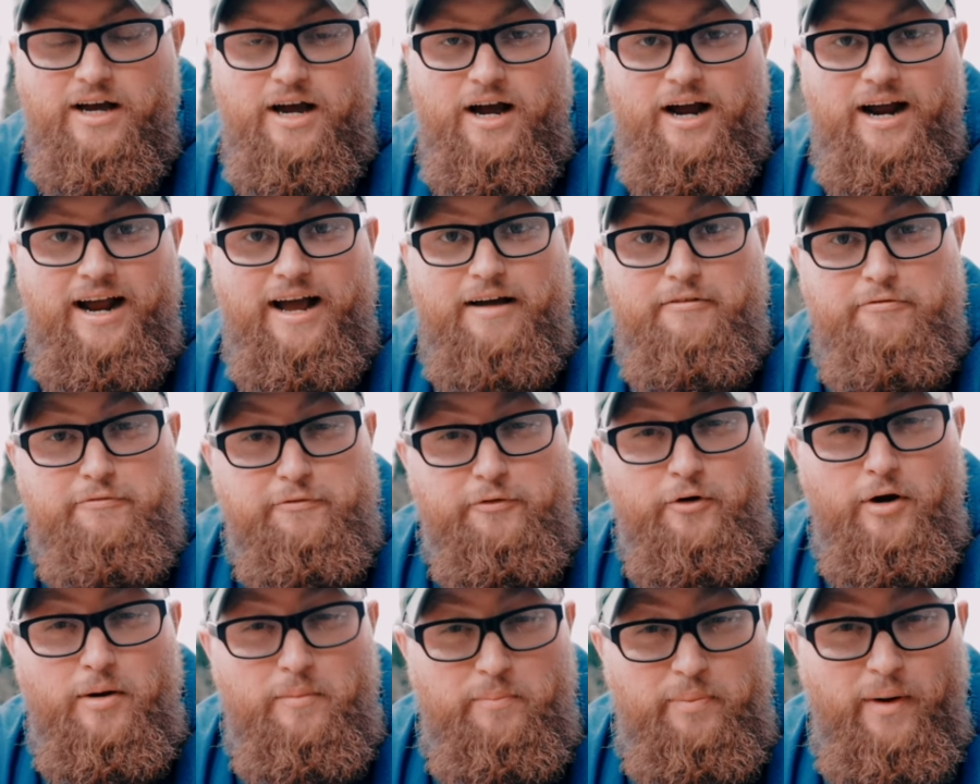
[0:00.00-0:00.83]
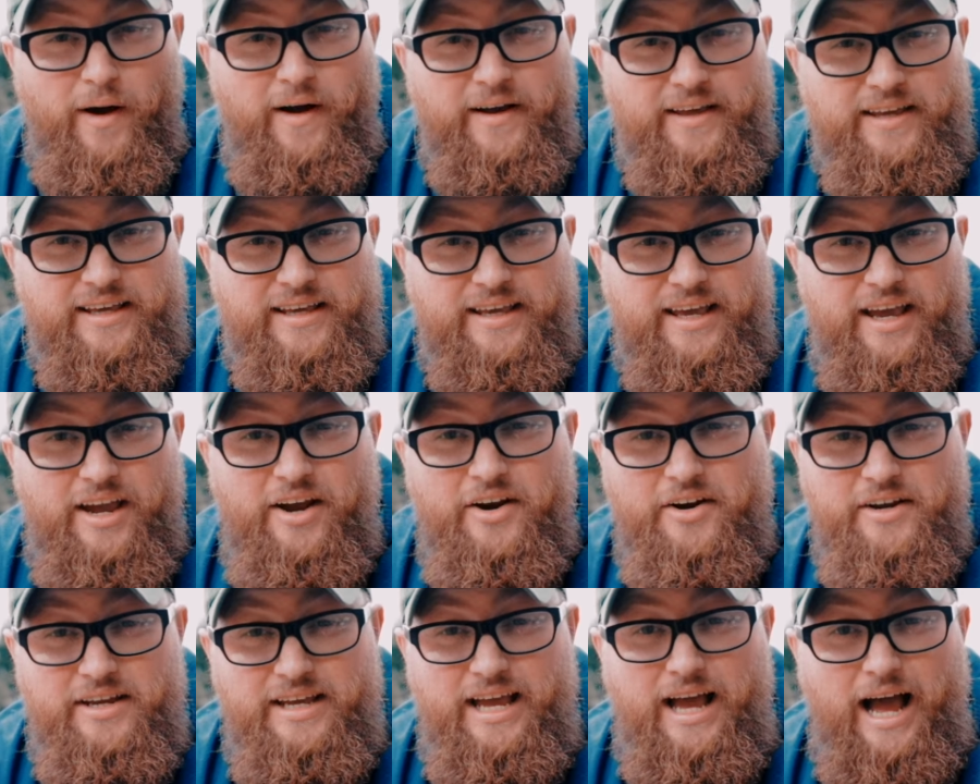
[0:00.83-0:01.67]
All right, front pocket
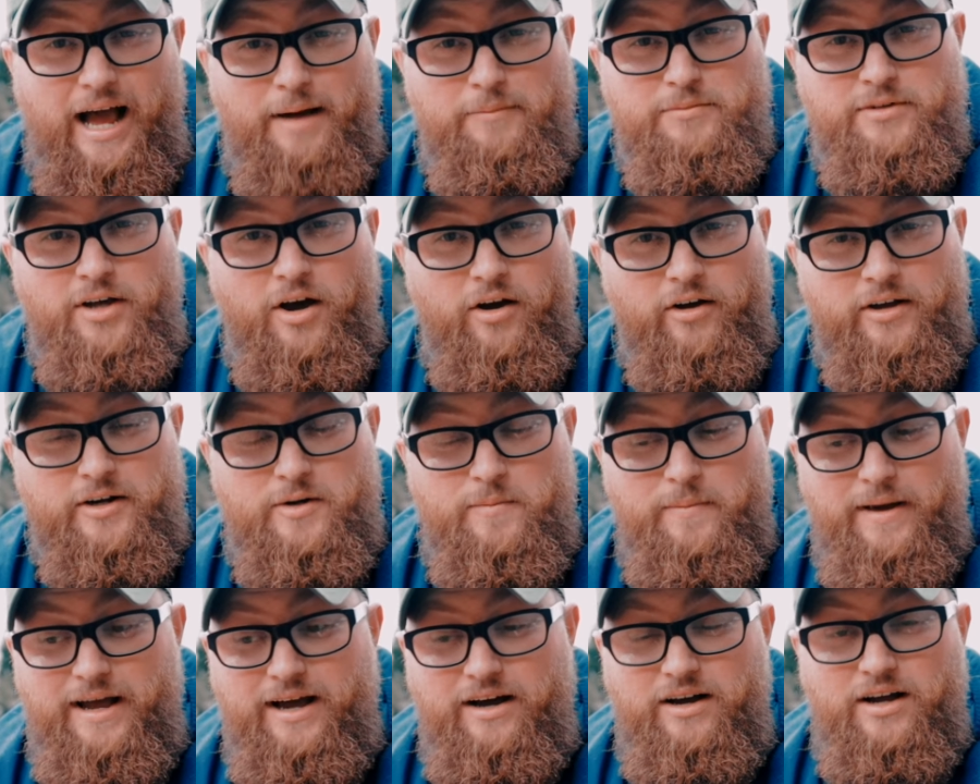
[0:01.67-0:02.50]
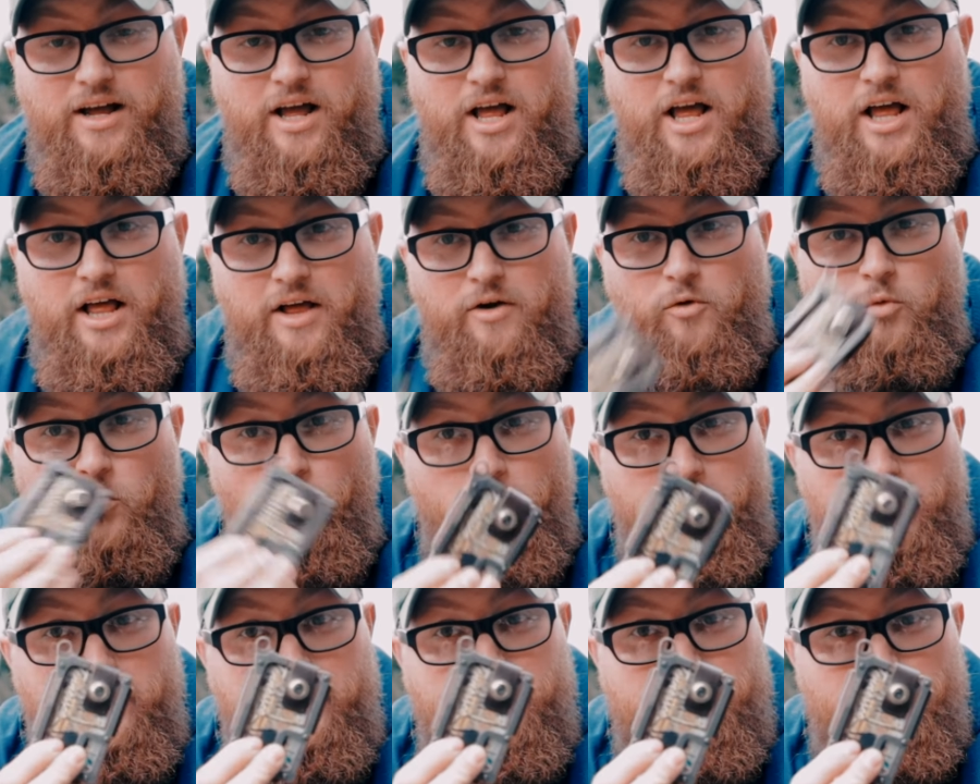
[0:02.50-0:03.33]
carry, I'm talking about
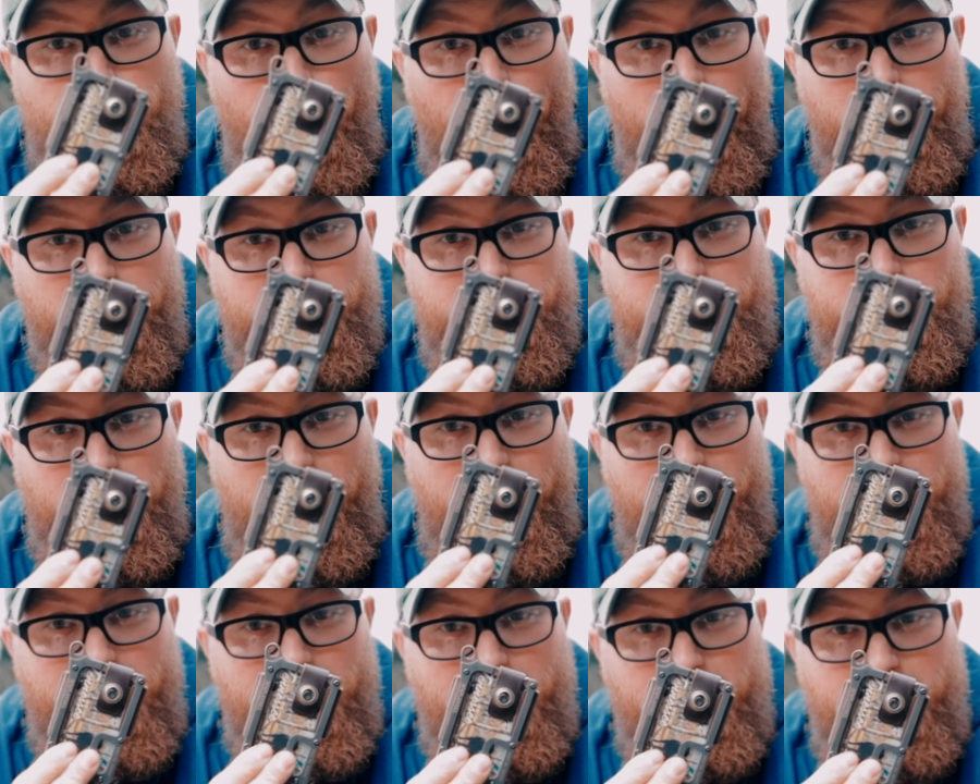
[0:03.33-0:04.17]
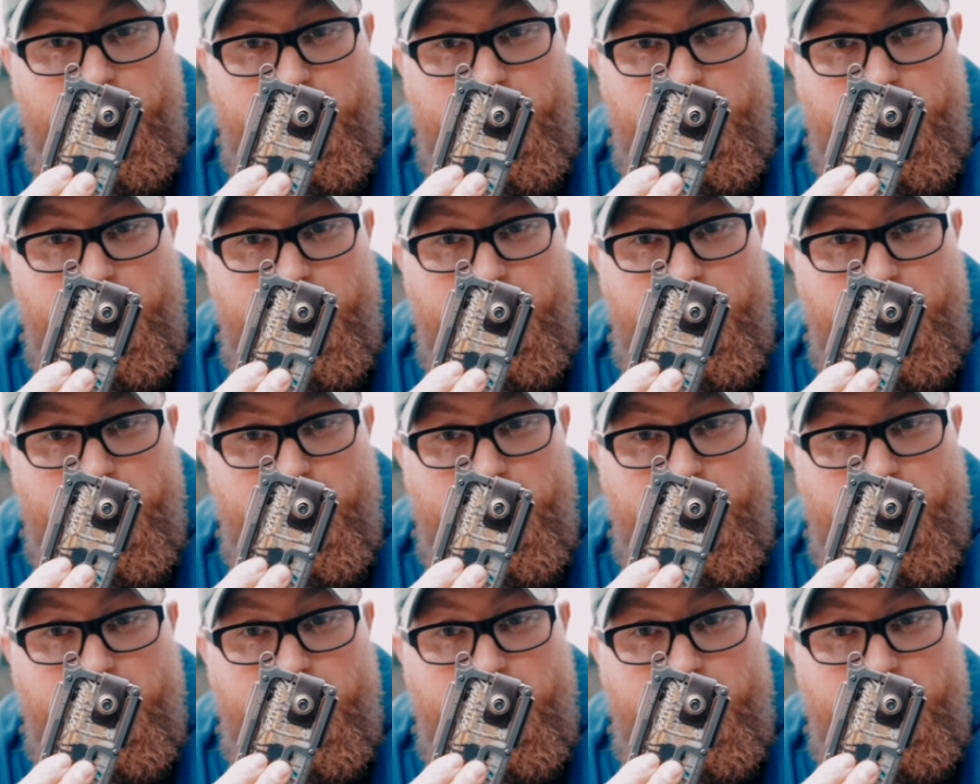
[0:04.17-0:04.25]
one of these wallets right here.